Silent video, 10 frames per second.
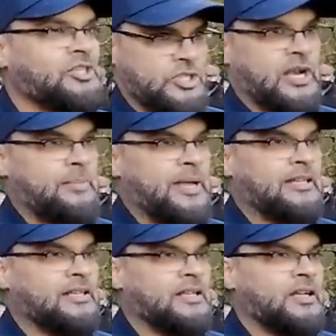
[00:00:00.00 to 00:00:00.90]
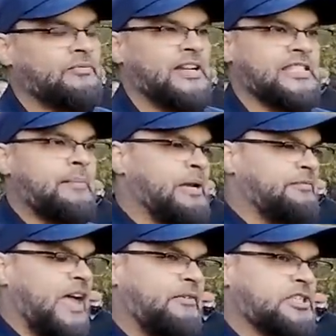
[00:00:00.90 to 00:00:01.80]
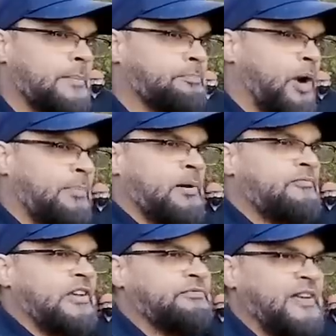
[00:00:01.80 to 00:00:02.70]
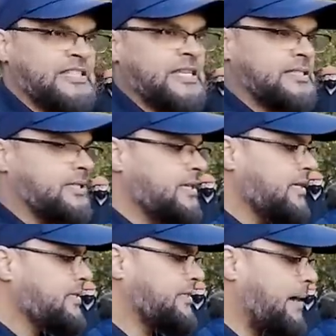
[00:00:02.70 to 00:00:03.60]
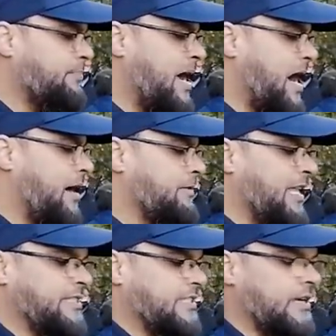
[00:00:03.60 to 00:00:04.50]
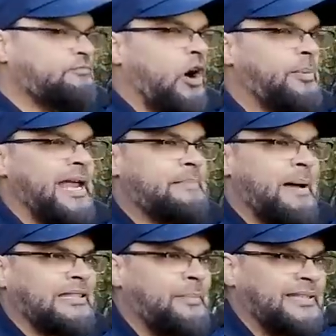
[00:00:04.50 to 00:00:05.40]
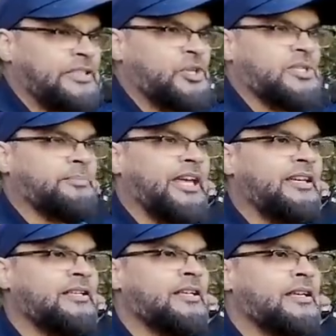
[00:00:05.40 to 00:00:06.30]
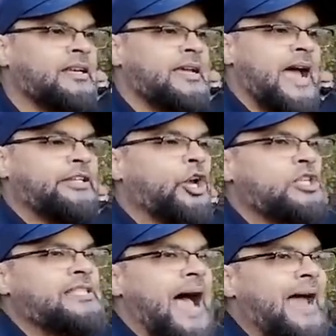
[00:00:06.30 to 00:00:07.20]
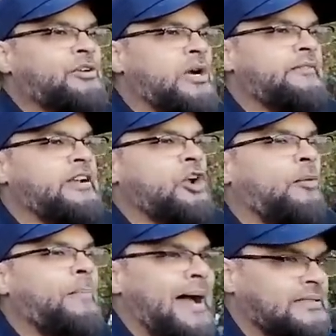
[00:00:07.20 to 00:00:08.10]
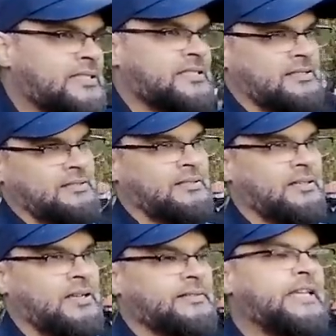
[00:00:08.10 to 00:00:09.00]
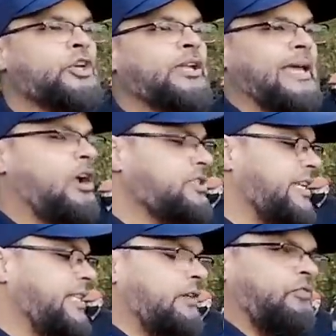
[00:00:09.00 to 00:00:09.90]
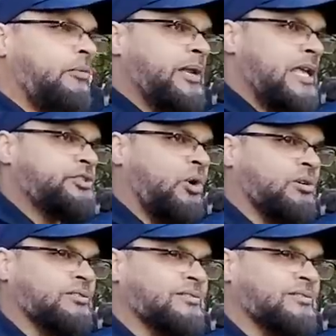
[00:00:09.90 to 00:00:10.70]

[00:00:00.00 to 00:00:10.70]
You see what I mean? For example, if there was a problem with physics some, uh, let's say, some formula in mathematics or something, and you say, I don't even know maths, then you cannot say that formula is wrong.